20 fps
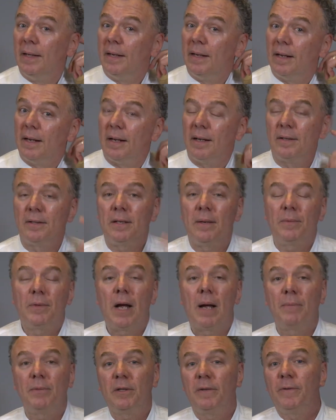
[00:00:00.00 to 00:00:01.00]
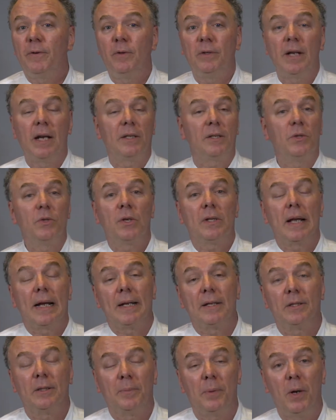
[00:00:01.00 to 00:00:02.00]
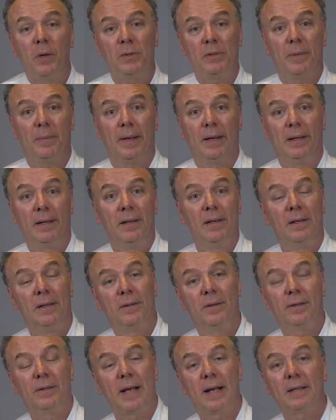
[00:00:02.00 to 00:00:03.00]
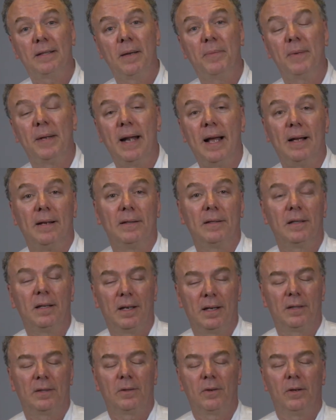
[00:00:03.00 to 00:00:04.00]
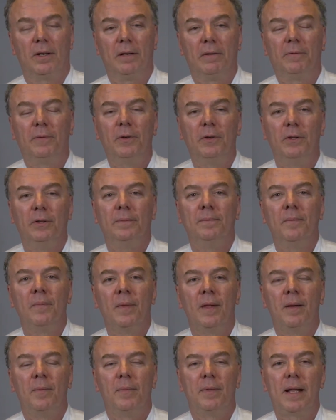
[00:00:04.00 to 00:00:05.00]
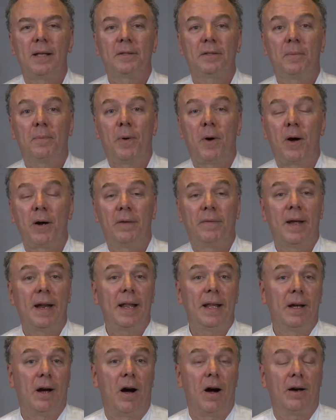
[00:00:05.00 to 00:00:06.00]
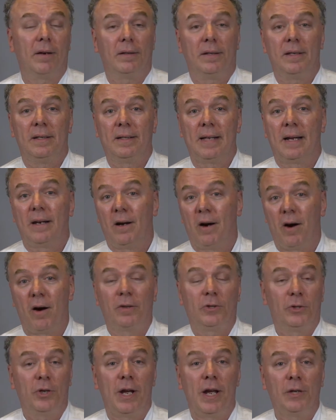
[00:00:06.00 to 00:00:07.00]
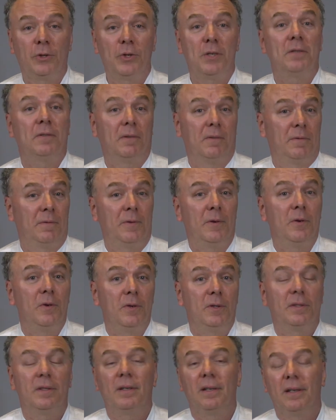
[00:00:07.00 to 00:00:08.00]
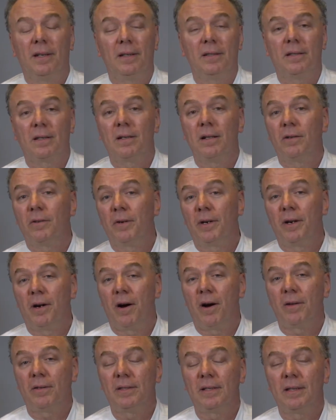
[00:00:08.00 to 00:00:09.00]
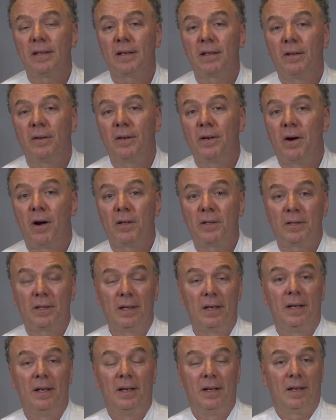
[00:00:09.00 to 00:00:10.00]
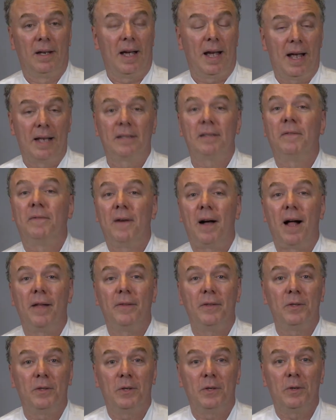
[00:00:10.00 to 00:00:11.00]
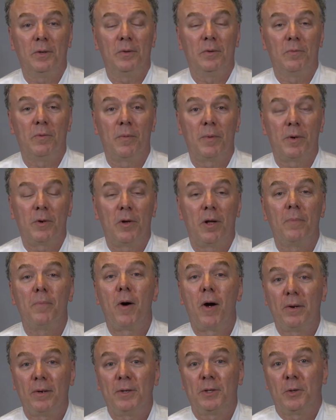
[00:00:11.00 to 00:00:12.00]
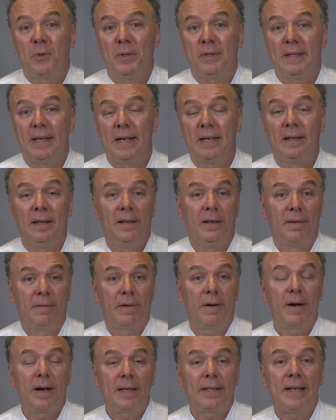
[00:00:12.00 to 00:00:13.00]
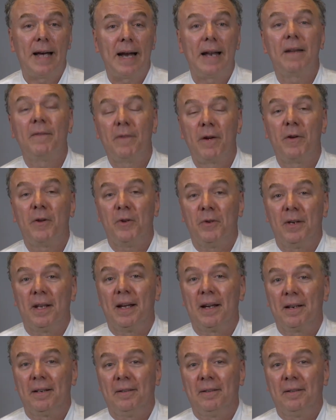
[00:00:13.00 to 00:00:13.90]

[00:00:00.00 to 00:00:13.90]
Uh, sometimes the food doesn't look like it's supposed to be. It's like something else. It's certainly food. That's the part of any art, is that art changes. Foods is the culinary arts, and the culinary arts has evolved into what we call modernist cuisine. Very exciting, very unique.